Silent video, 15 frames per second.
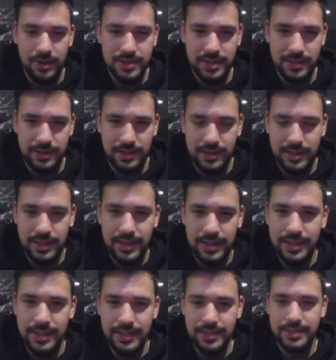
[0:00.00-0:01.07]
and he
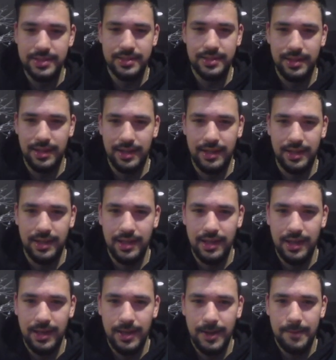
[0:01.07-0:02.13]
needs to like
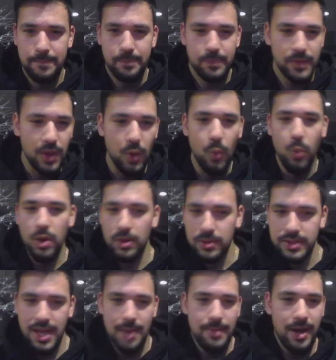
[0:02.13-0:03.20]
whittle
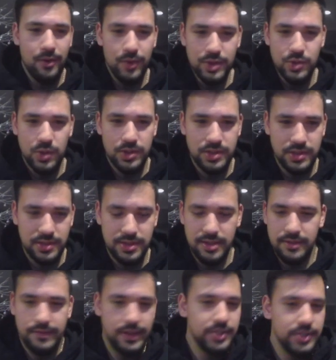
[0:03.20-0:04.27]
down my resources
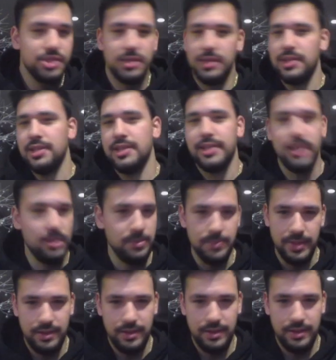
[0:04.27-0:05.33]
to eventually kill me.